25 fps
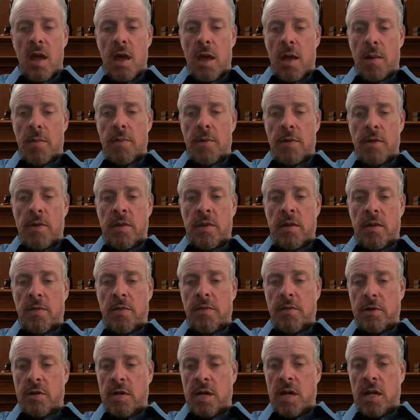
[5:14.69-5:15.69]
have been
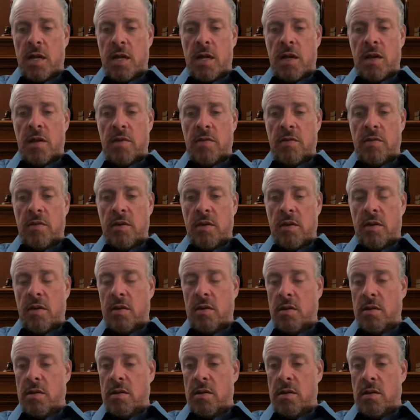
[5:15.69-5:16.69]
there for decades
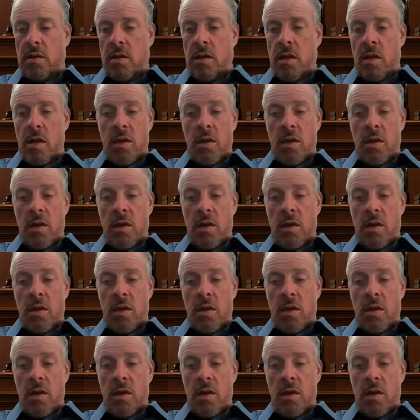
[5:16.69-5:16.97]
and